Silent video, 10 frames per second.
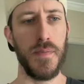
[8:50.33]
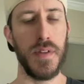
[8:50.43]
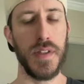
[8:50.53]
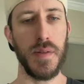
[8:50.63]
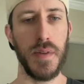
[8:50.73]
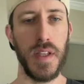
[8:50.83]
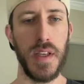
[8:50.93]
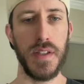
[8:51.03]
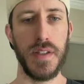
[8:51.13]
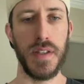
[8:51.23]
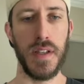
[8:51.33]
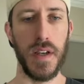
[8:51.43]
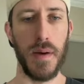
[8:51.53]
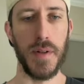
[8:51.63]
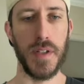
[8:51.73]
Some of these
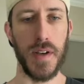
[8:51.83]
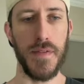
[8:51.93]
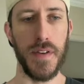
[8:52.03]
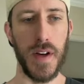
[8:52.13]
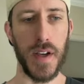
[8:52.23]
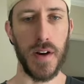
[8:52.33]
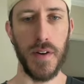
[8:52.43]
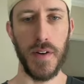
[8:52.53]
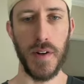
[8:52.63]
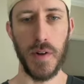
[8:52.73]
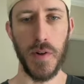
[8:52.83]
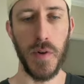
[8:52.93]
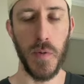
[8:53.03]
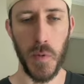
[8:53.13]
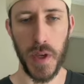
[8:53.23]
numbers I feel like are a little
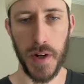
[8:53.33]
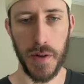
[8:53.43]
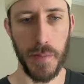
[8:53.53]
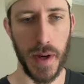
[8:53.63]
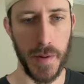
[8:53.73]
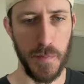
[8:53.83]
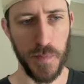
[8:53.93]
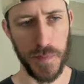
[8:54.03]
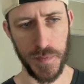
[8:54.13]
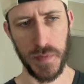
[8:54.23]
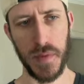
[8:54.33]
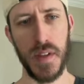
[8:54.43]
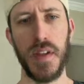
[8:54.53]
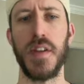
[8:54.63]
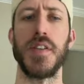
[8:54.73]
weird, but
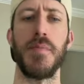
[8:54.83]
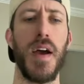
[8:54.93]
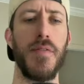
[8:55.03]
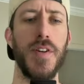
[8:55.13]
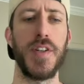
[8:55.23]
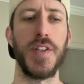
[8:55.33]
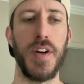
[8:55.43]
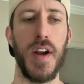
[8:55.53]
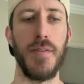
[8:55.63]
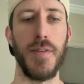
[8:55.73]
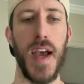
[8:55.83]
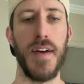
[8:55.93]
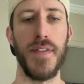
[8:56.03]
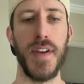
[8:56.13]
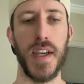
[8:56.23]
because I'm not really sure how we
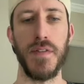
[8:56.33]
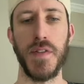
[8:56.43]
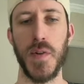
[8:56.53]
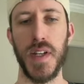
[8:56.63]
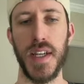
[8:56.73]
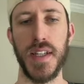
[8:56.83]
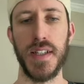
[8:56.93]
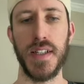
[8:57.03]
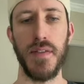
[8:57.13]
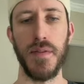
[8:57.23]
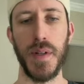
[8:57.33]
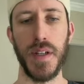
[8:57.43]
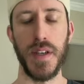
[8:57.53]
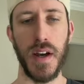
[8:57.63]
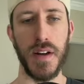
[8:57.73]
have negative $27
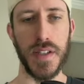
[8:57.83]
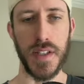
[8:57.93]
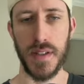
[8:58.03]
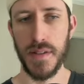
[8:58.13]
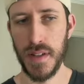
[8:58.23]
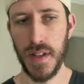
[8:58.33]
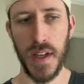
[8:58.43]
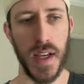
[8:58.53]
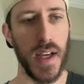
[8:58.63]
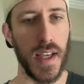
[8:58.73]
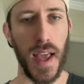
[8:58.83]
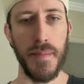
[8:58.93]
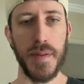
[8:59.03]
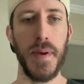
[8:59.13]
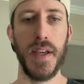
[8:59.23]
million in
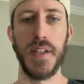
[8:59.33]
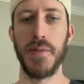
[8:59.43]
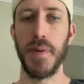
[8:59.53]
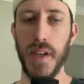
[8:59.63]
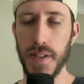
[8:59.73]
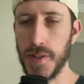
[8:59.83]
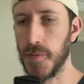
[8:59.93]
cap space, because